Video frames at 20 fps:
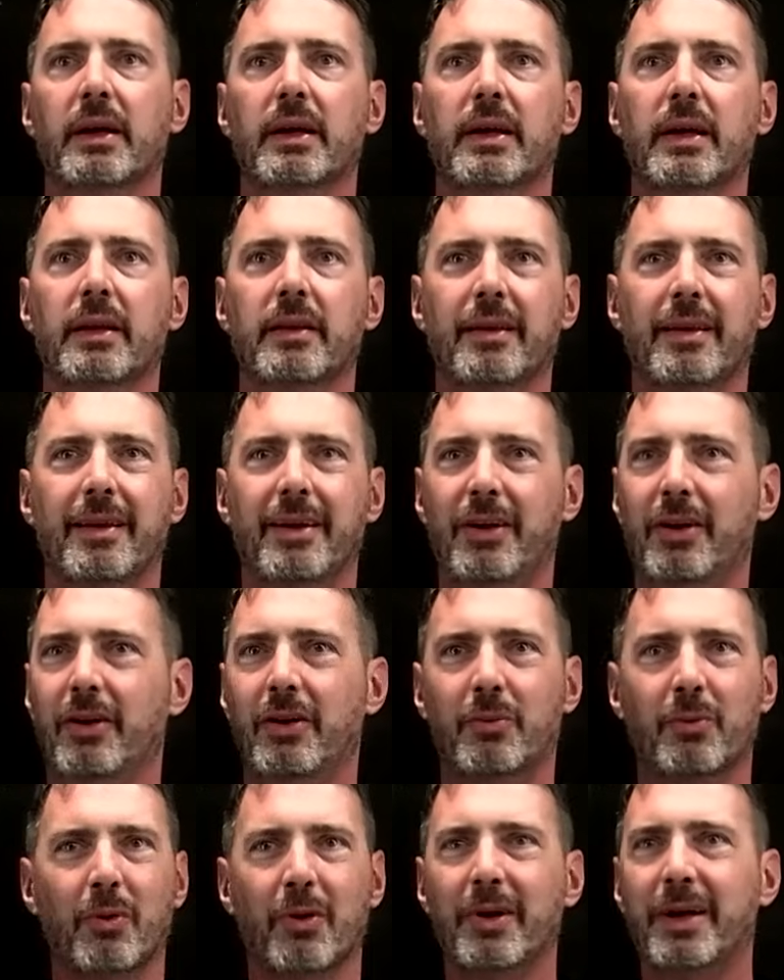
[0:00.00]
And you
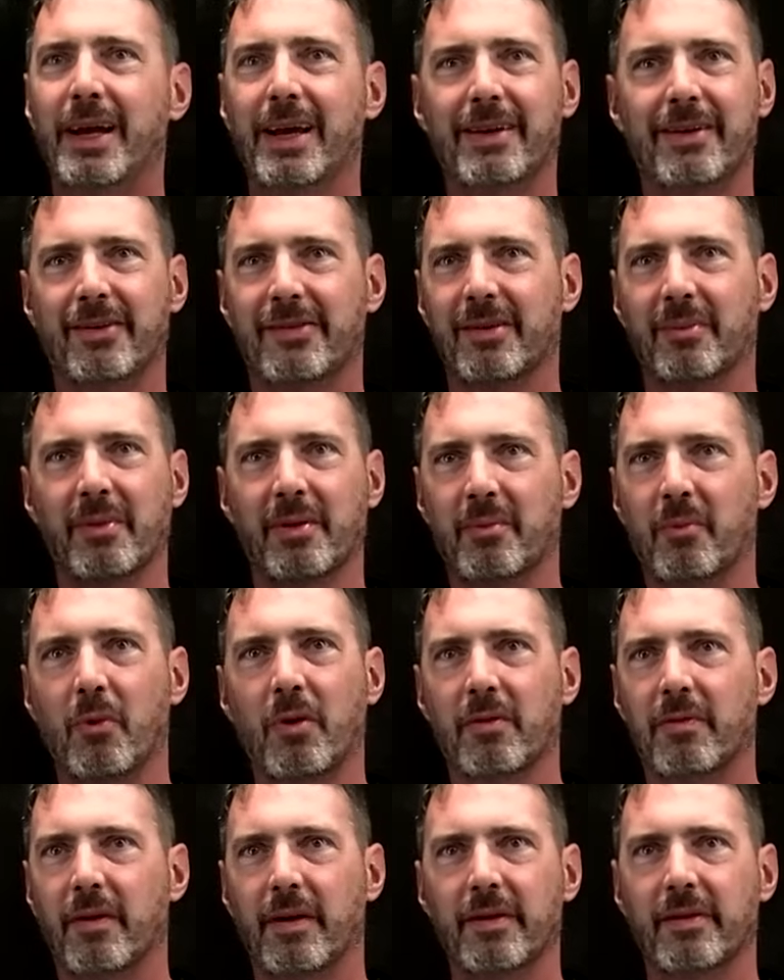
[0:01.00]
really get into some of the more
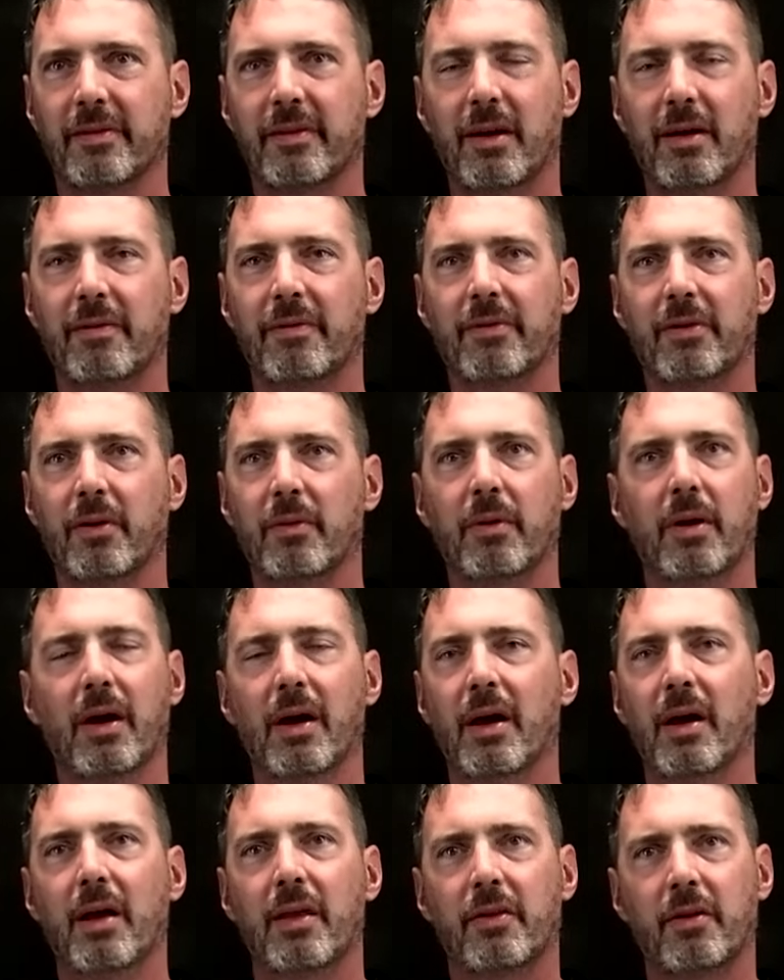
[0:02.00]
fun stuff. So
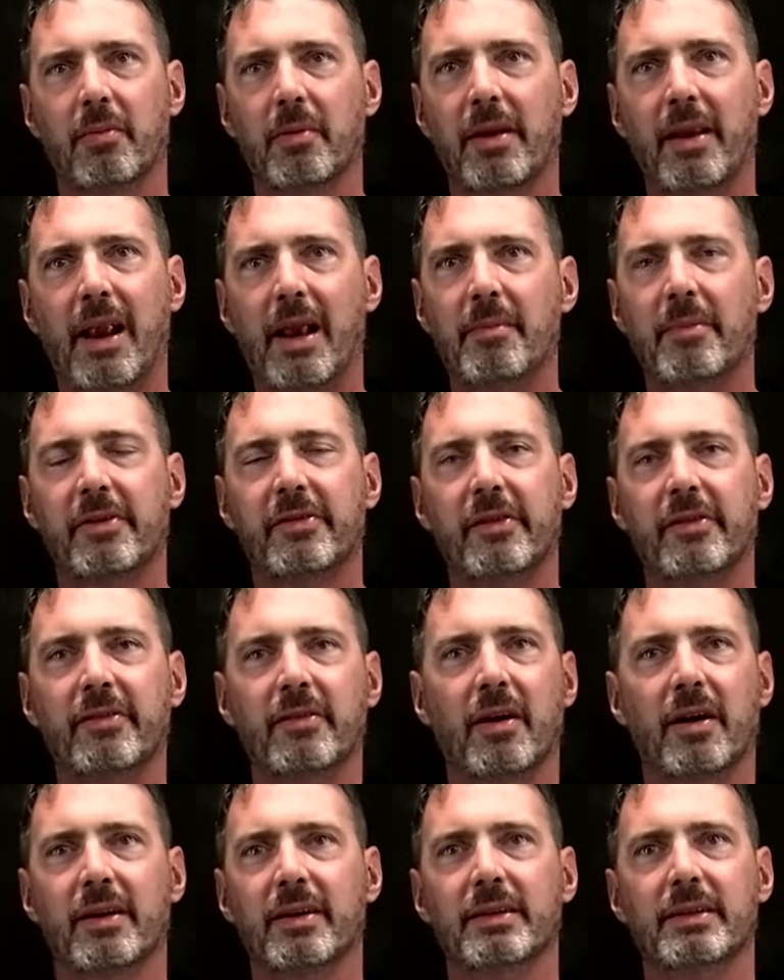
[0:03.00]
thermodynamics is
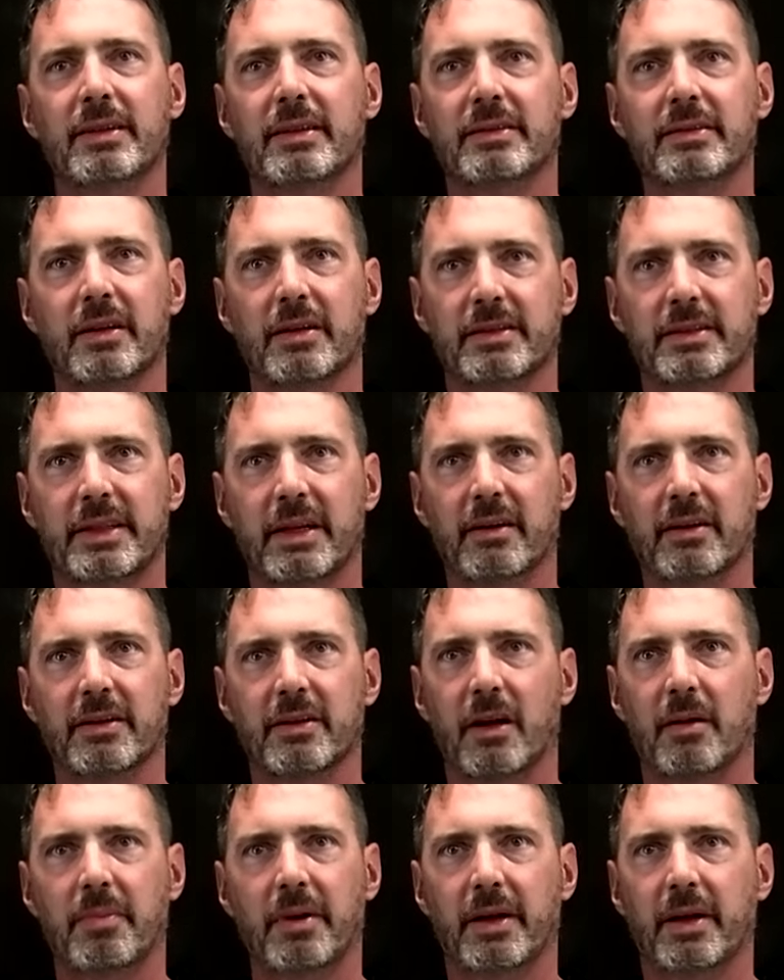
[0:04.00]
not a scary
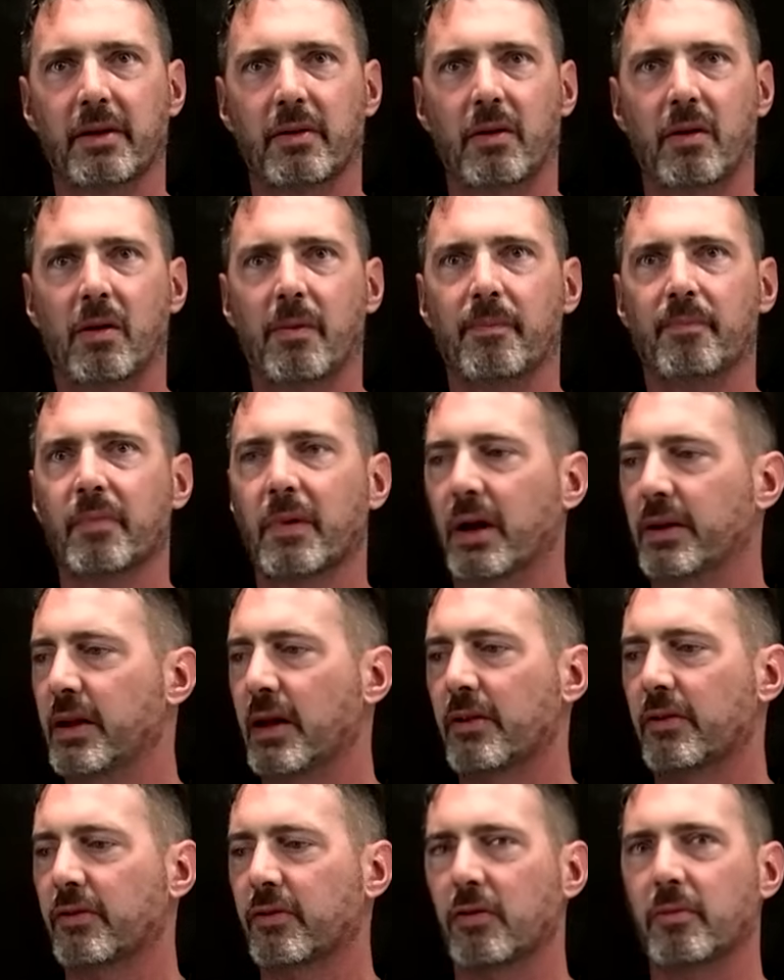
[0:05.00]
topic at all. And now
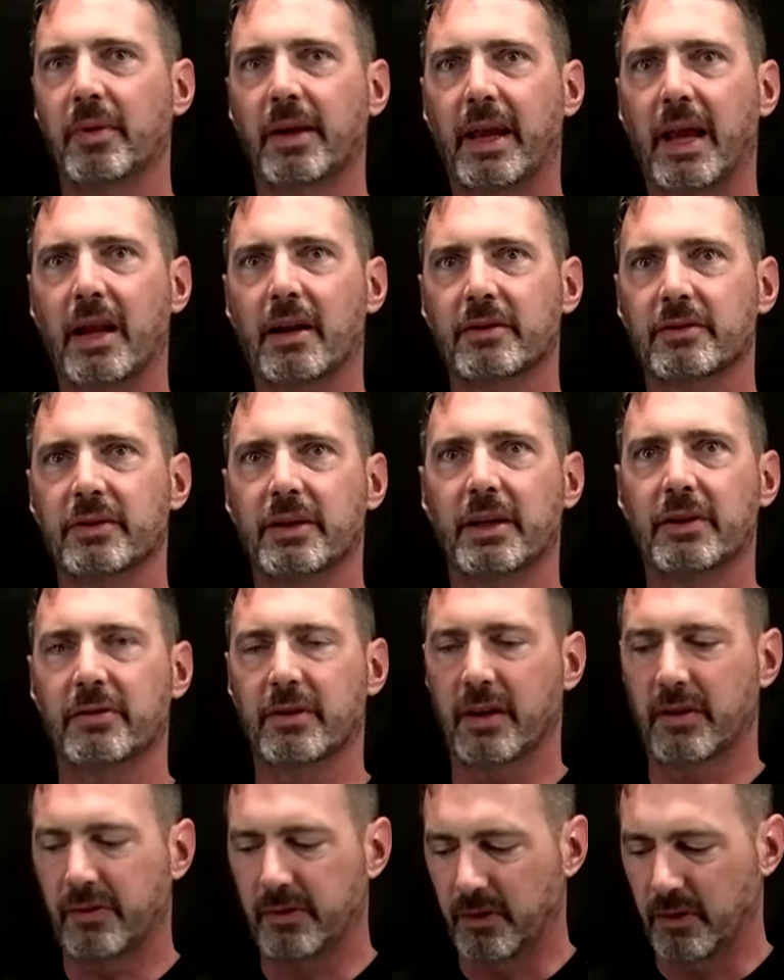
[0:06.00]
there's fluid mechanics or heat
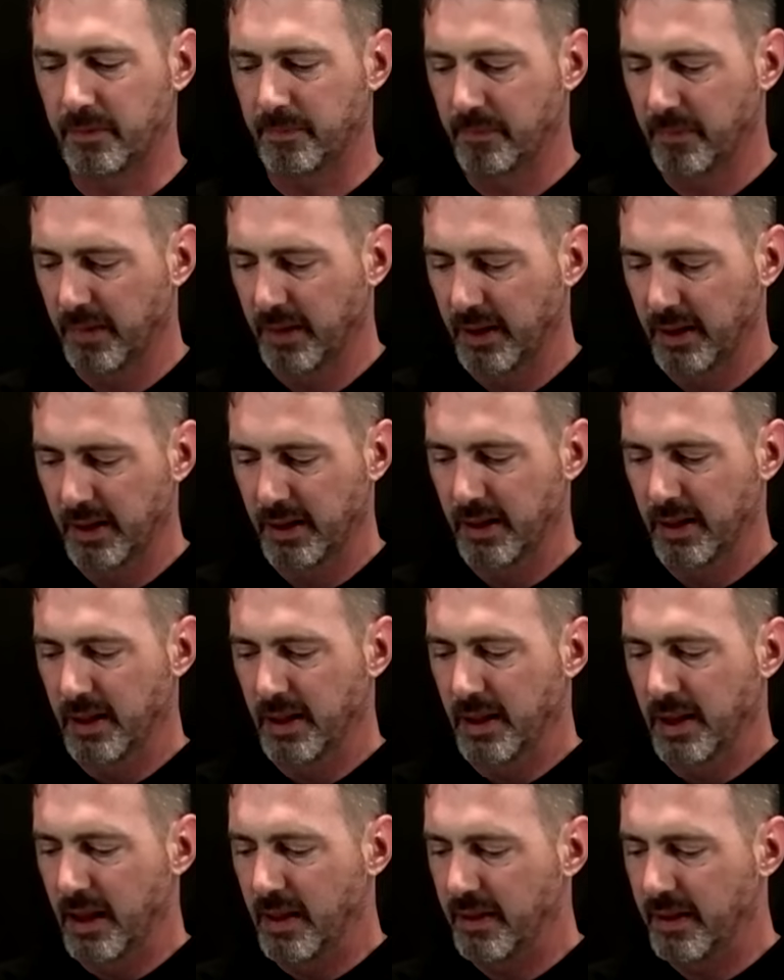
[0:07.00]
transfer.
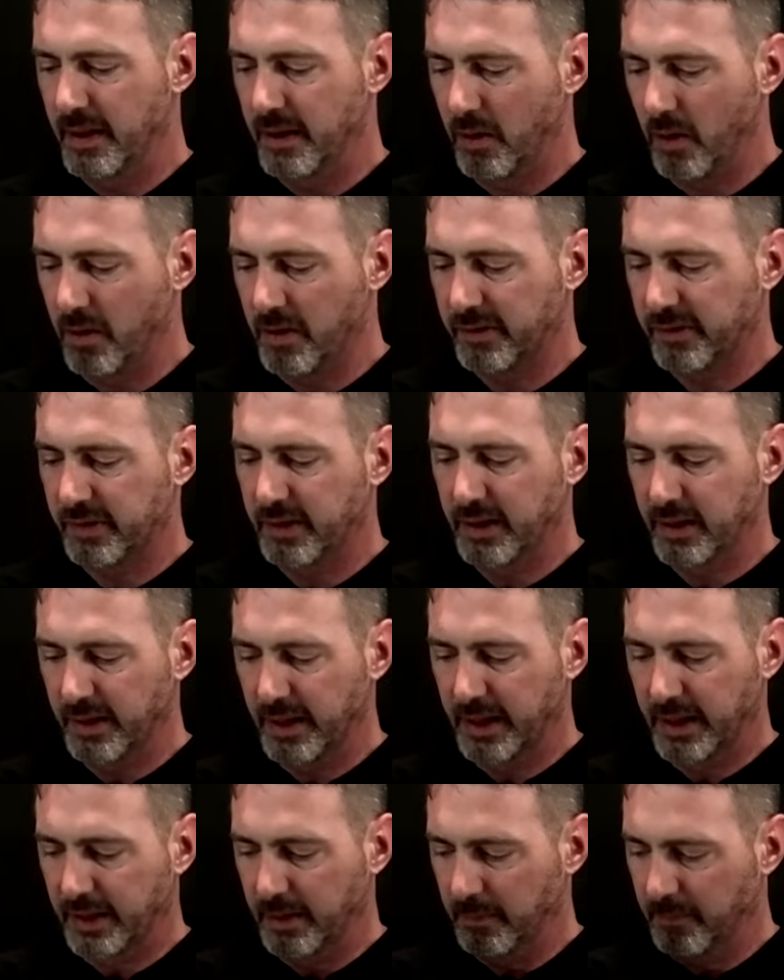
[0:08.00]
And then honestly,
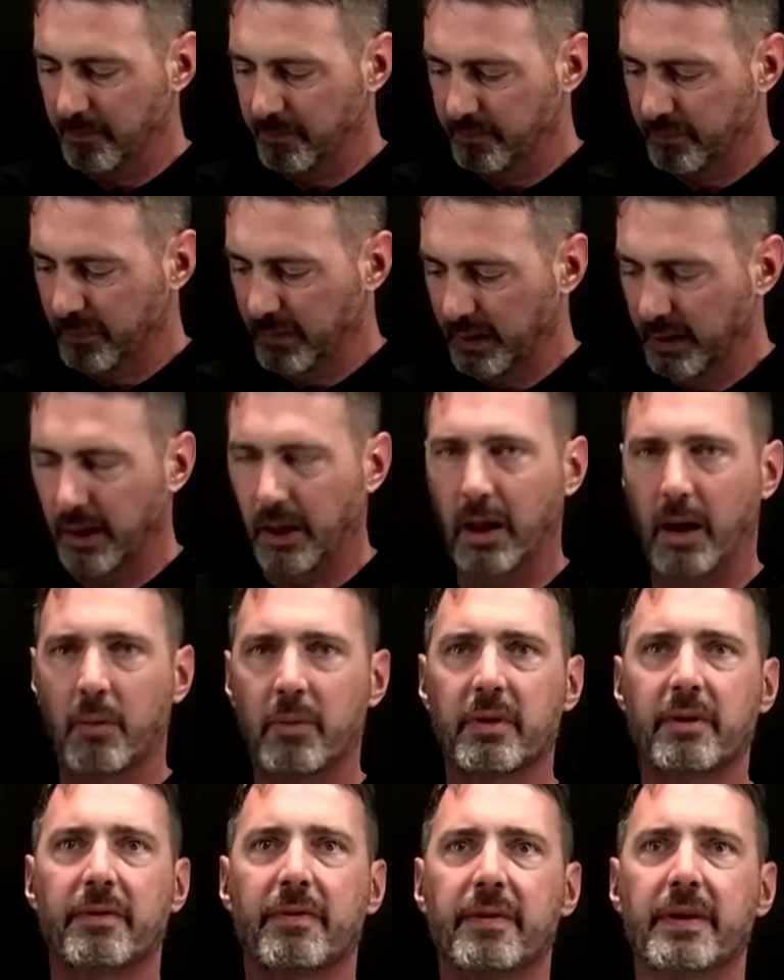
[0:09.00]
like I
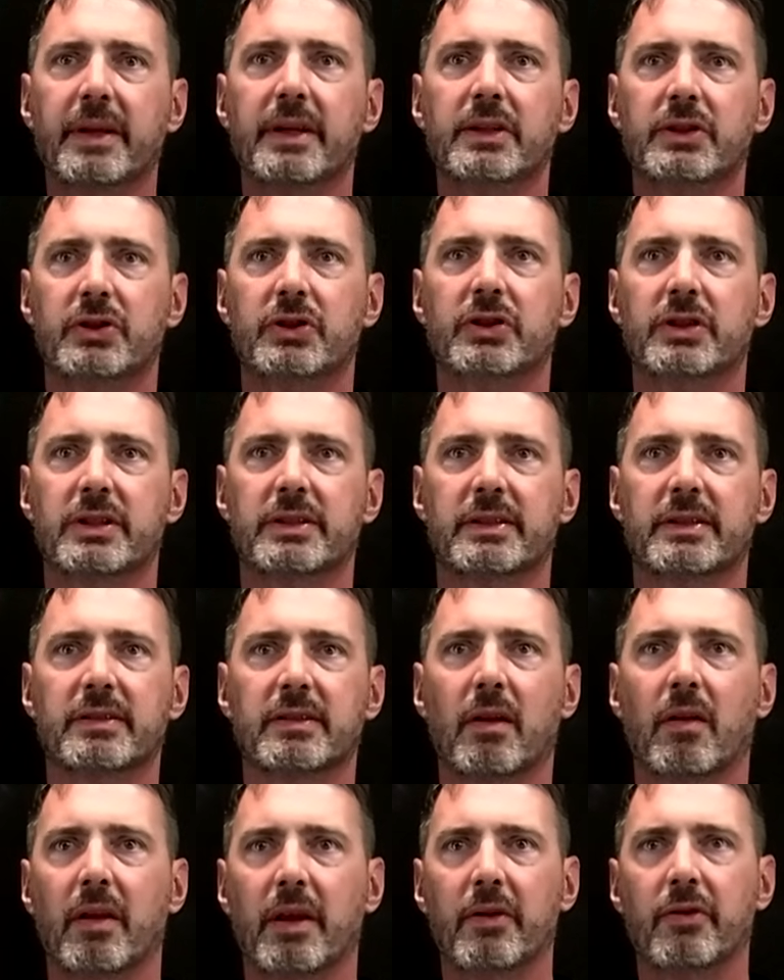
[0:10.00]
want to finish just this
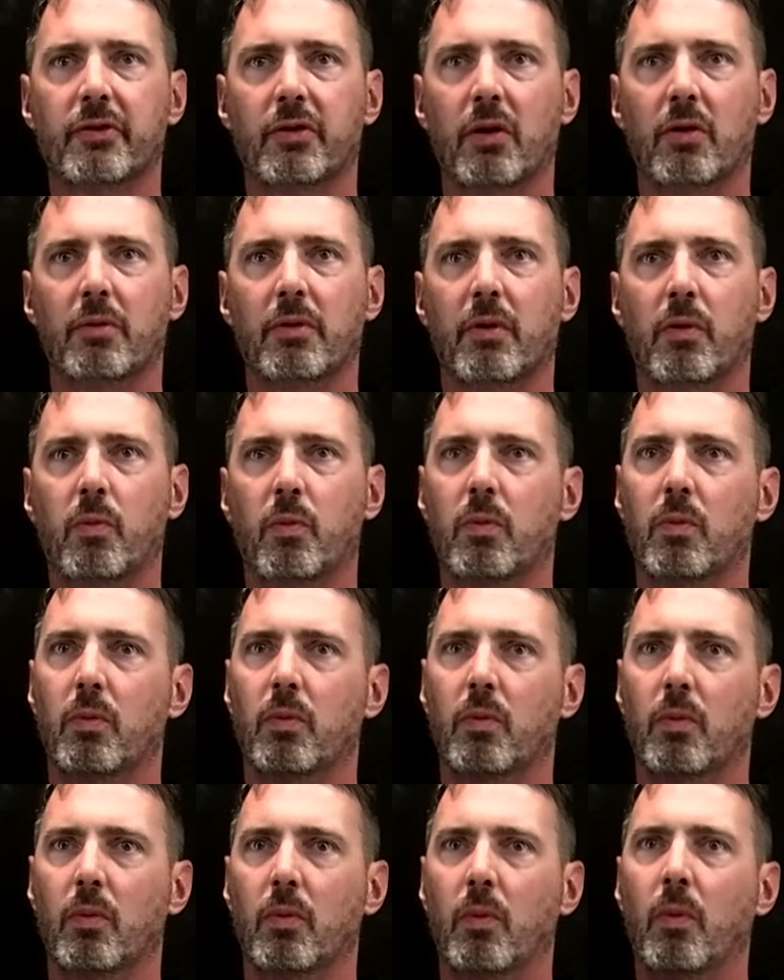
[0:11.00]
little intro with
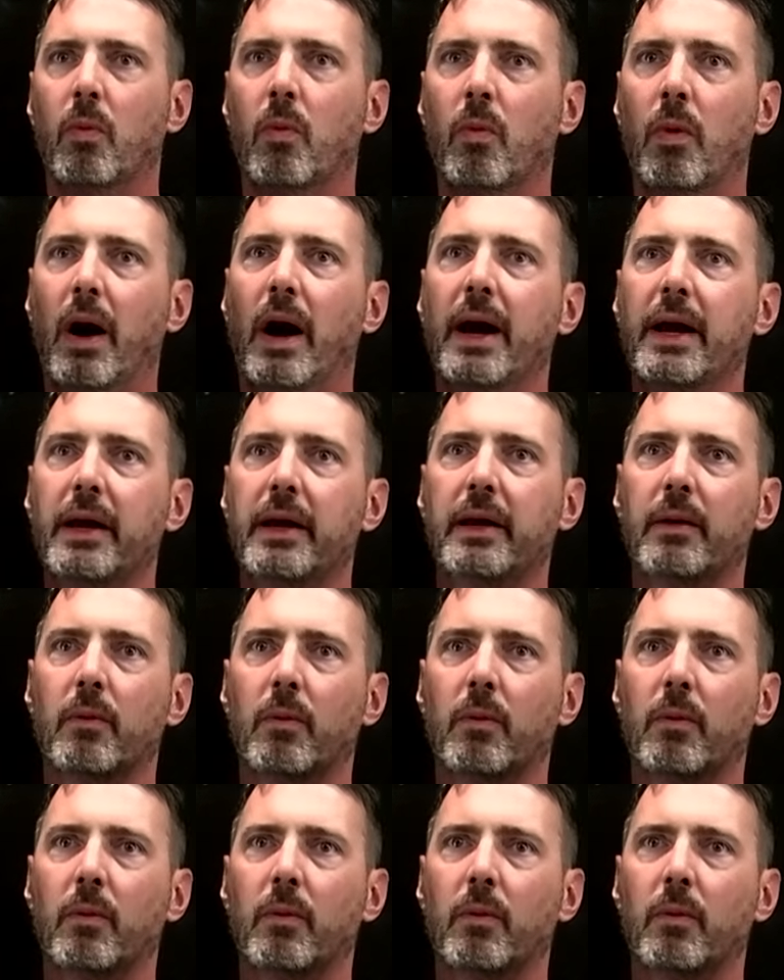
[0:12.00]
why